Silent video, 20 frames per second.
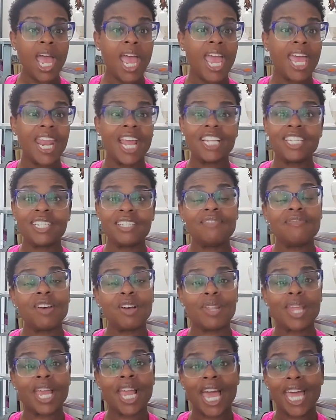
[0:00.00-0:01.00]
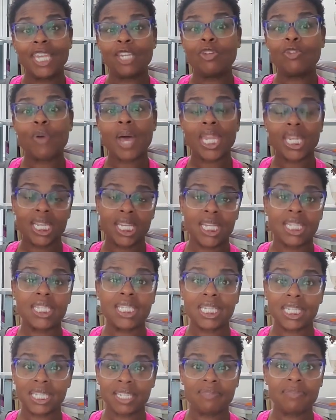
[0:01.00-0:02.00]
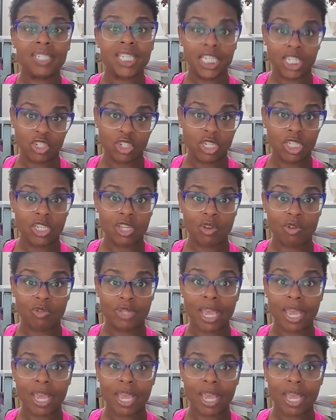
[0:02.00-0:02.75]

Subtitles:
And I just felt like I knew I needed to leave teaching though.